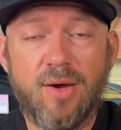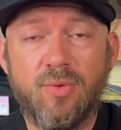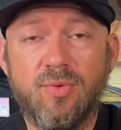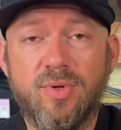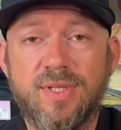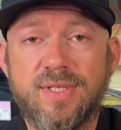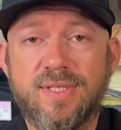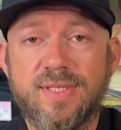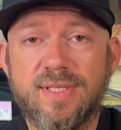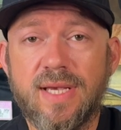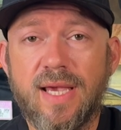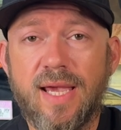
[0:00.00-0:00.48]

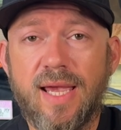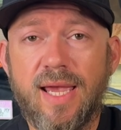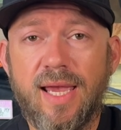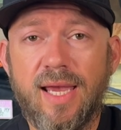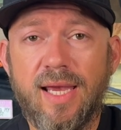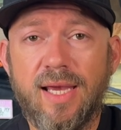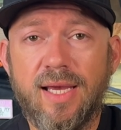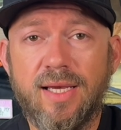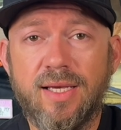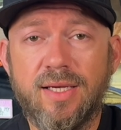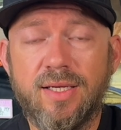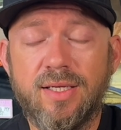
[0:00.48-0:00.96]
would
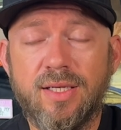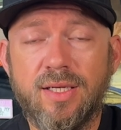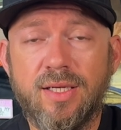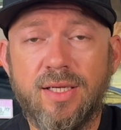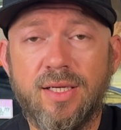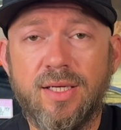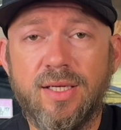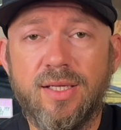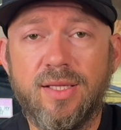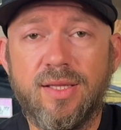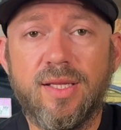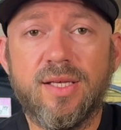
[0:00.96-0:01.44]
say
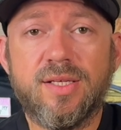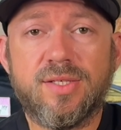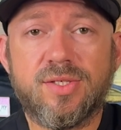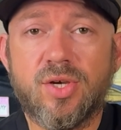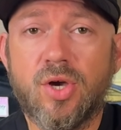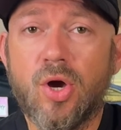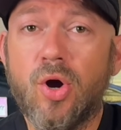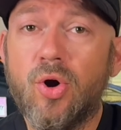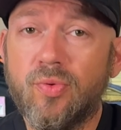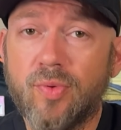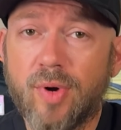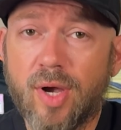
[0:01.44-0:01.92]
this
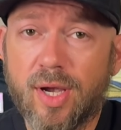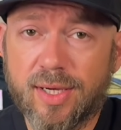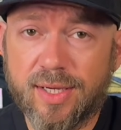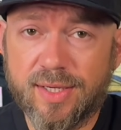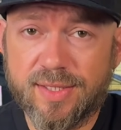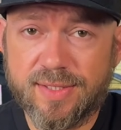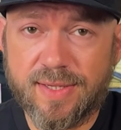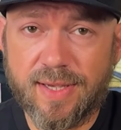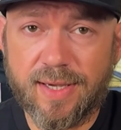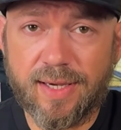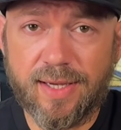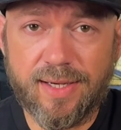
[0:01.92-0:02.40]
GoRuck
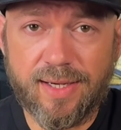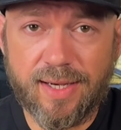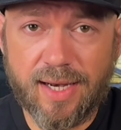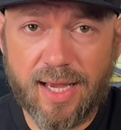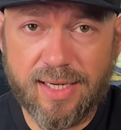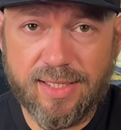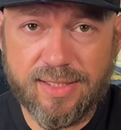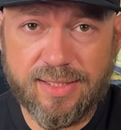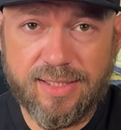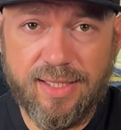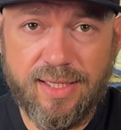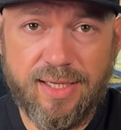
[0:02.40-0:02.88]
is like a
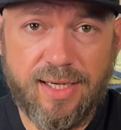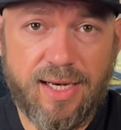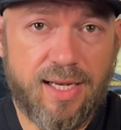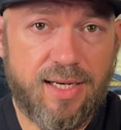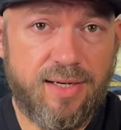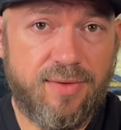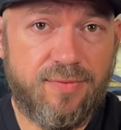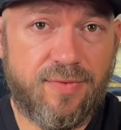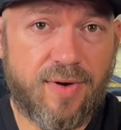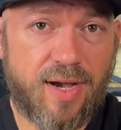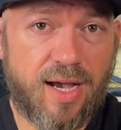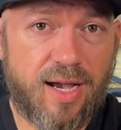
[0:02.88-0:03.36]

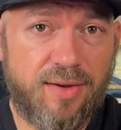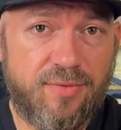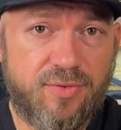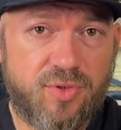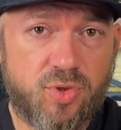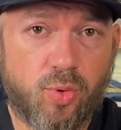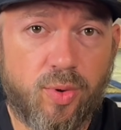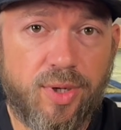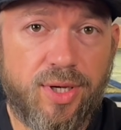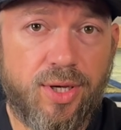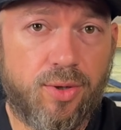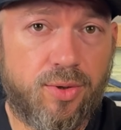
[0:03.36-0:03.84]
1985
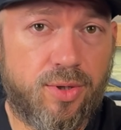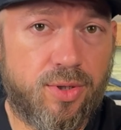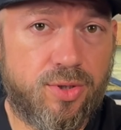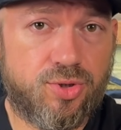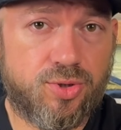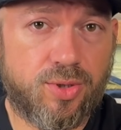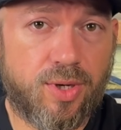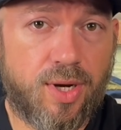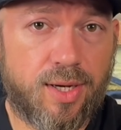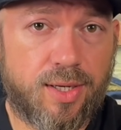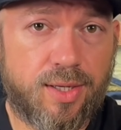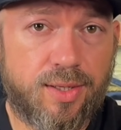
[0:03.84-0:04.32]
Toyota
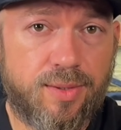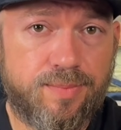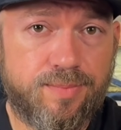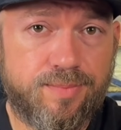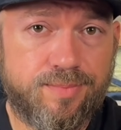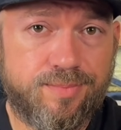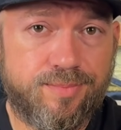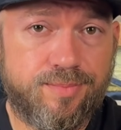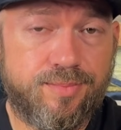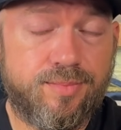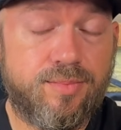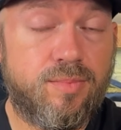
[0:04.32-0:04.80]
truck.
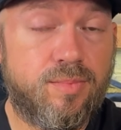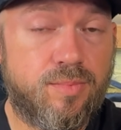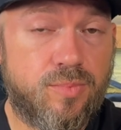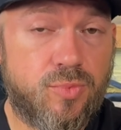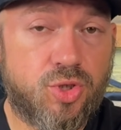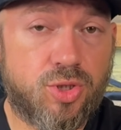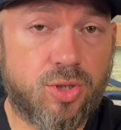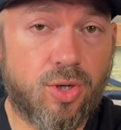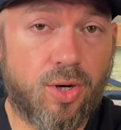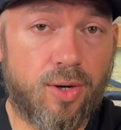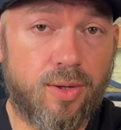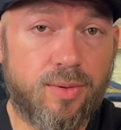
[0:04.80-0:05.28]

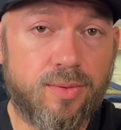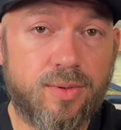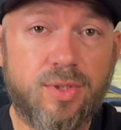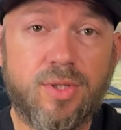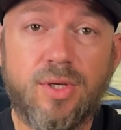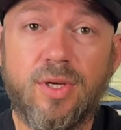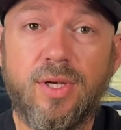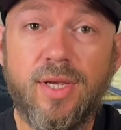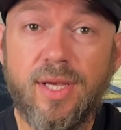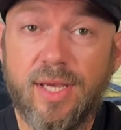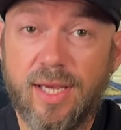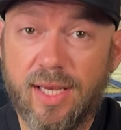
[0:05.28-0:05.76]
Sure,
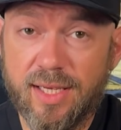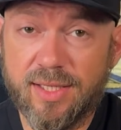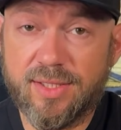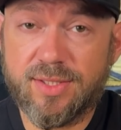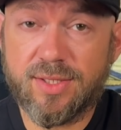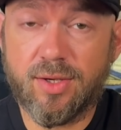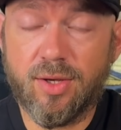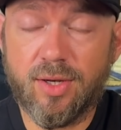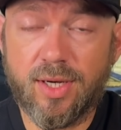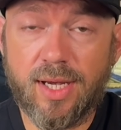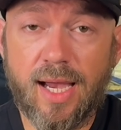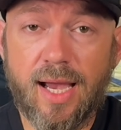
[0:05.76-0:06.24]
it's
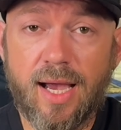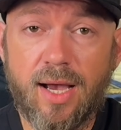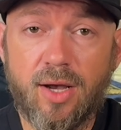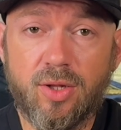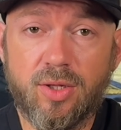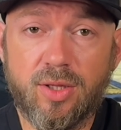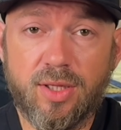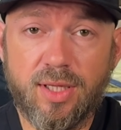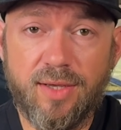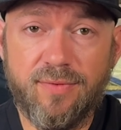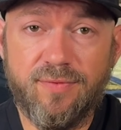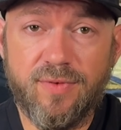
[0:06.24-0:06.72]
going to
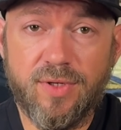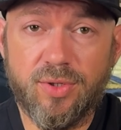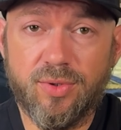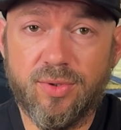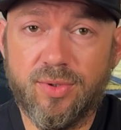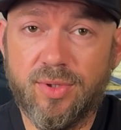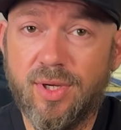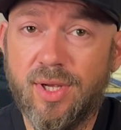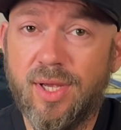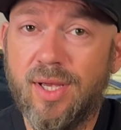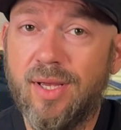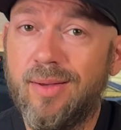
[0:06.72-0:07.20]
outlive
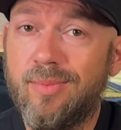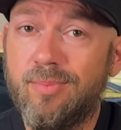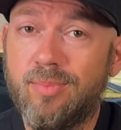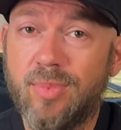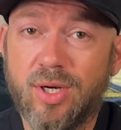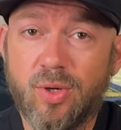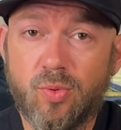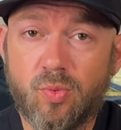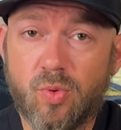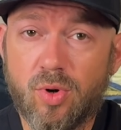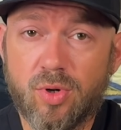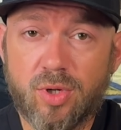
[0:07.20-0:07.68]
you,
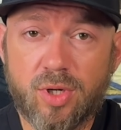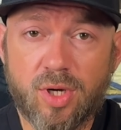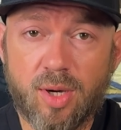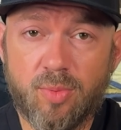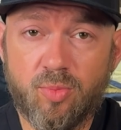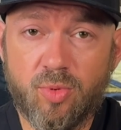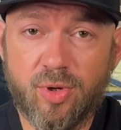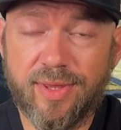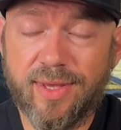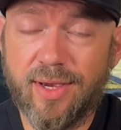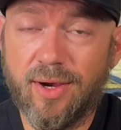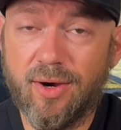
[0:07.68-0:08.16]
but it won't
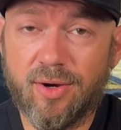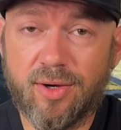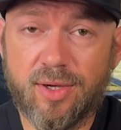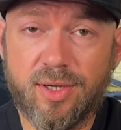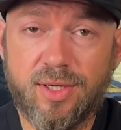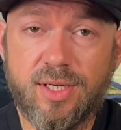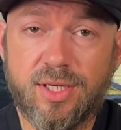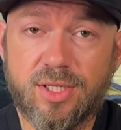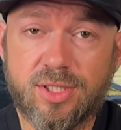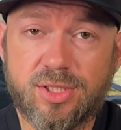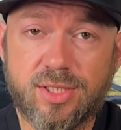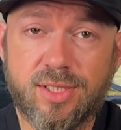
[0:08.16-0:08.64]
come with air
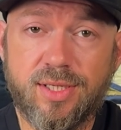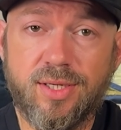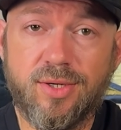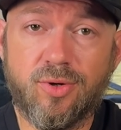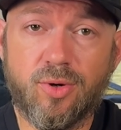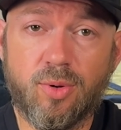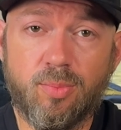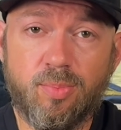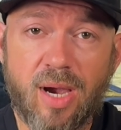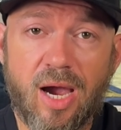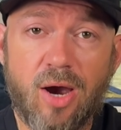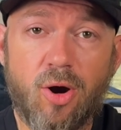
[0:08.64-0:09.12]
conditioning
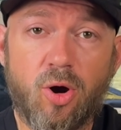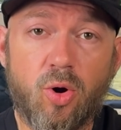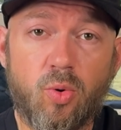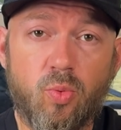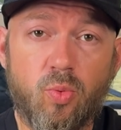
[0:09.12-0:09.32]
or power